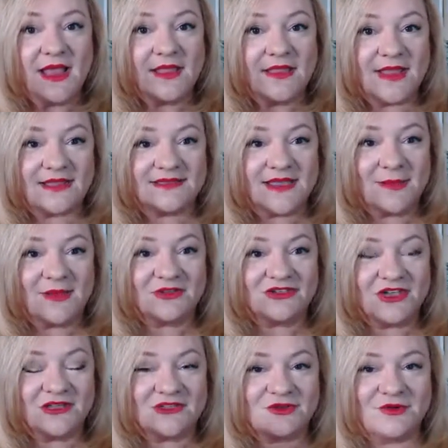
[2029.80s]
That's how much
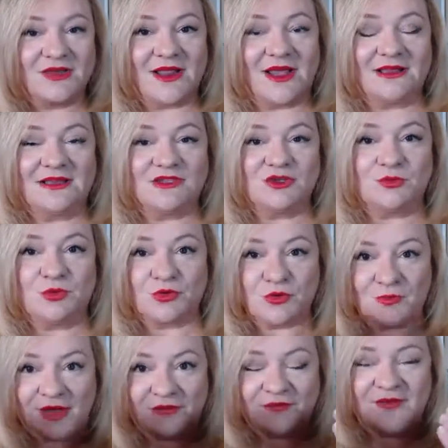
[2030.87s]
sunscreen I need to put
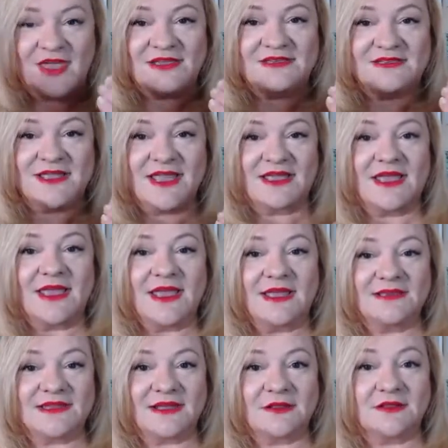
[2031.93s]
on my face, neck,
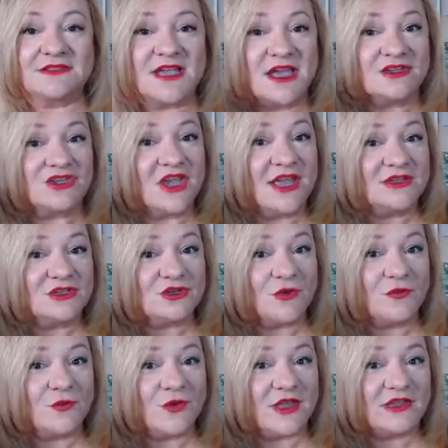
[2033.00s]
décolletage, and
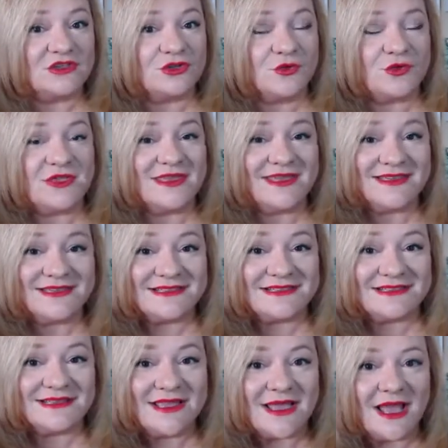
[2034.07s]
don't forget your
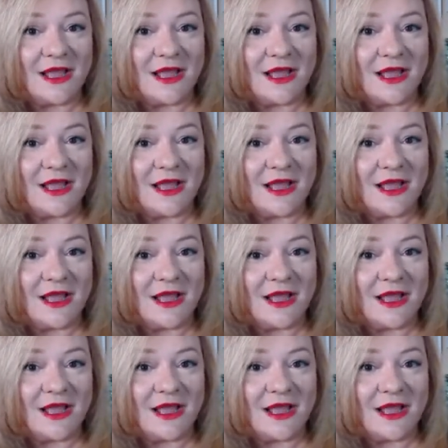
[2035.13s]
ears.